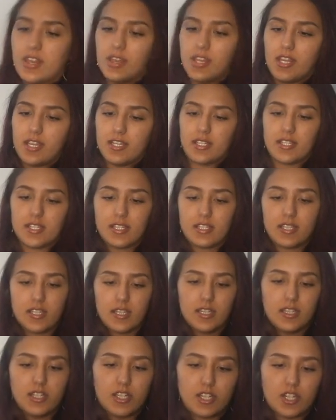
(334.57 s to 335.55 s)
this
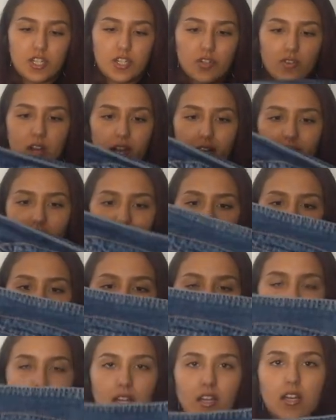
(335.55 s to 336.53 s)
distressed,
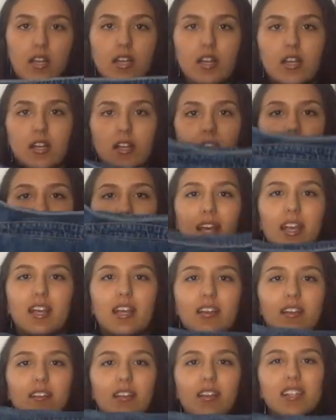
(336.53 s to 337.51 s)

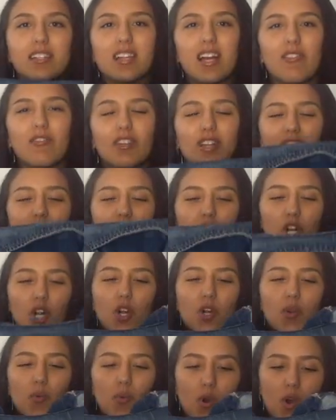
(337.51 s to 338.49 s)
like, it's not really
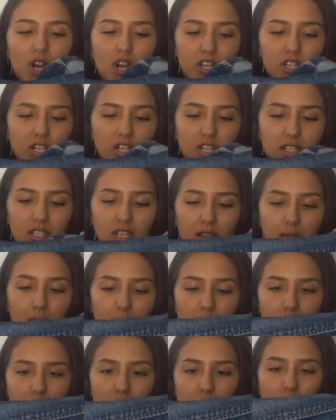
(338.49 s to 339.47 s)
dark wash. It's like
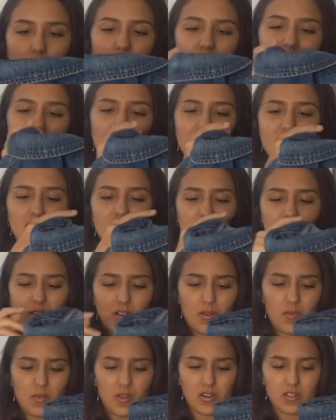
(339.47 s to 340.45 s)
mid, well, I guess it's
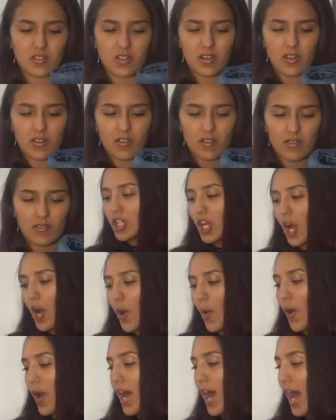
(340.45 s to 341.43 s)
dark wash. I don't know.
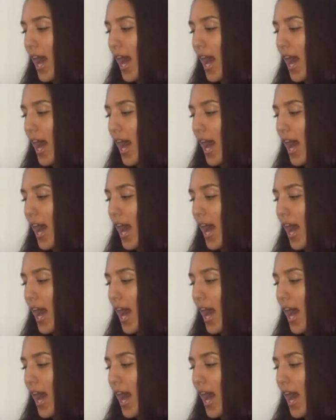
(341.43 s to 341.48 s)
So